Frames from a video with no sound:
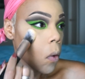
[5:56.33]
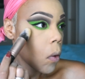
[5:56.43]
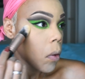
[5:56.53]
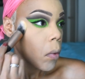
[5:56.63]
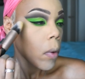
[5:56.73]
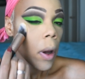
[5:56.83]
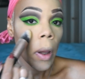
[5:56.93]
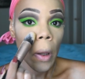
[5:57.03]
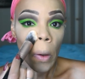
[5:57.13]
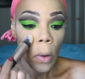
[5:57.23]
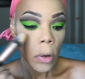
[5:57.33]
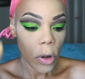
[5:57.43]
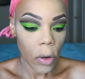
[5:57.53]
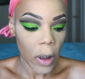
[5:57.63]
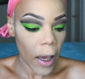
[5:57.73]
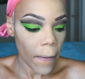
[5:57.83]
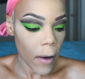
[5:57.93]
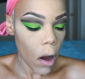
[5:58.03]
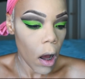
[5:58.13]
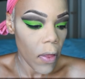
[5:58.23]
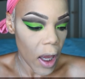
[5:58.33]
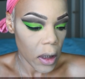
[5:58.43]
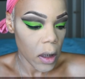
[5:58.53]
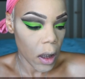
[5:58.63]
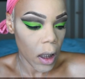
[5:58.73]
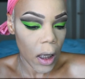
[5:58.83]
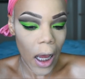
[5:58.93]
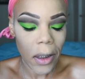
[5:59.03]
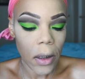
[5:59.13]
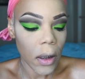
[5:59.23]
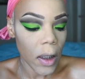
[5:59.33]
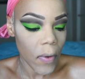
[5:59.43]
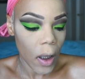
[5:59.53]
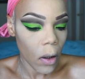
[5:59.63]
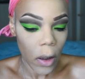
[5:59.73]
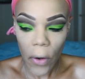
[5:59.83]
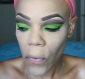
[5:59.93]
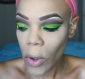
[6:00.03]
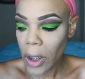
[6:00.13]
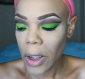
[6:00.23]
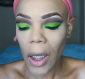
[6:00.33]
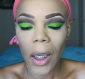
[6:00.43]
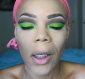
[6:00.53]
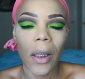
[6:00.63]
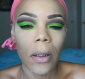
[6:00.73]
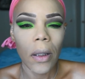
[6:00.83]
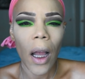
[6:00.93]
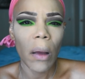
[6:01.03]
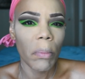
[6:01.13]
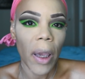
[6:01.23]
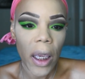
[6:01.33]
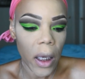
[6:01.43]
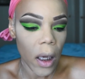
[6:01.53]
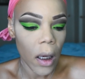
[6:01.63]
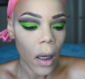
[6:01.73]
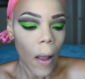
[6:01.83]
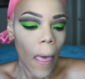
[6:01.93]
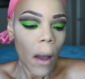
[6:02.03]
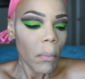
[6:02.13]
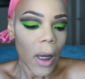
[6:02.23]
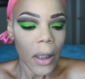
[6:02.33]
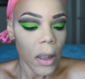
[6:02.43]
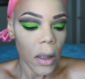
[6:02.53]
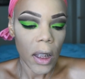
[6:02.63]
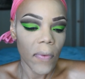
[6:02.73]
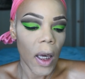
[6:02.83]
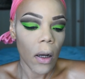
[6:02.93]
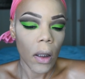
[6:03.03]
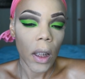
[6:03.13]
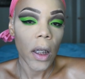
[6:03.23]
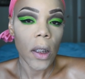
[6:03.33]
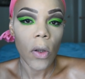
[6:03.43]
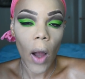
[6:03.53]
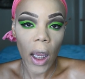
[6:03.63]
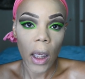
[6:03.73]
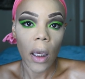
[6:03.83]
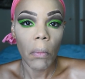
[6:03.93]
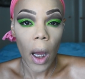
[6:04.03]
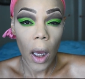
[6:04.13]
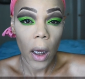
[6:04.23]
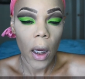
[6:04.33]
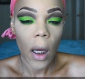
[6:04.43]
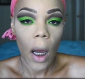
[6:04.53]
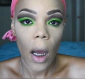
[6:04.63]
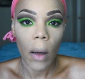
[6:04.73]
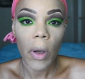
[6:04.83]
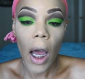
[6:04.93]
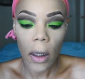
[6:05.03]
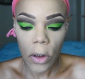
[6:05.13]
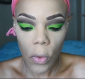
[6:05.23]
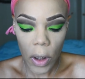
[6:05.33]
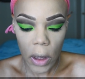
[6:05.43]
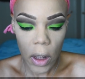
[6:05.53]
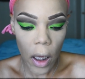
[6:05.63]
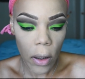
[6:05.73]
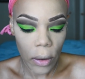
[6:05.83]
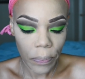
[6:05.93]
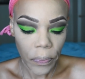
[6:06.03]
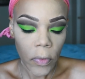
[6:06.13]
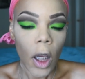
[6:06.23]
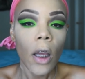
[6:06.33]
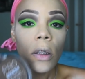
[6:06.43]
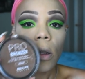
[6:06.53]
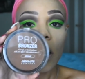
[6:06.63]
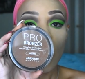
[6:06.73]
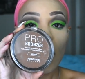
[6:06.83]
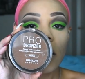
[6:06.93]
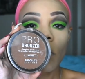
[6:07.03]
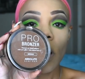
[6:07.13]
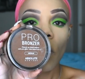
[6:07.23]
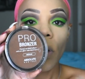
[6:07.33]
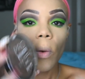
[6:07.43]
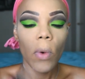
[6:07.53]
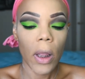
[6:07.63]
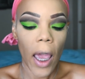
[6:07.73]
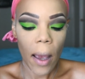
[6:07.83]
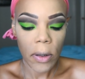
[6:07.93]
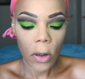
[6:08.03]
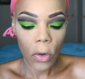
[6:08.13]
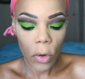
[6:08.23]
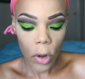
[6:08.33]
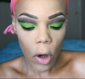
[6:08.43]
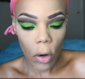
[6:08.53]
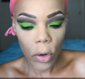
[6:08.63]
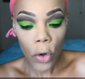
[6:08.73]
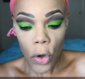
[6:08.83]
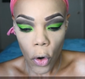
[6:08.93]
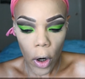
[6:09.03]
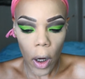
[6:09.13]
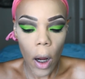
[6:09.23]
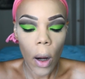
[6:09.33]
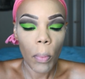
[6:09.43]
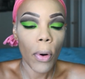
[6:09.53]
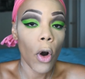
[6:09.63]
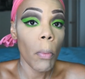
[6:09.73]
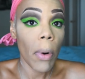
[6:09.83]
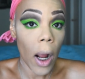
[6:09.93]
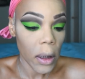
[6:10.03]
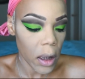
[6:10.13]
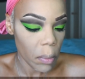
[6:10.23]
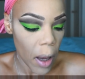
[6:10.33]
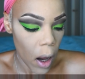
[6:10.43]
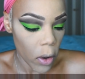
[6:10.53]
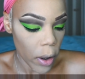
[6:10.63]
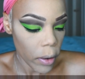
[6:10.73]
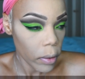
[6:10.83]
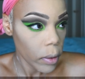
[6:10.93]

Alright, so now that all that's done, I just leave that on there for a second. It's not baking, but I just that on there so I can get my contouring together. So then next I'm going to go in with the Absolute New York Pro Bronzing Powder.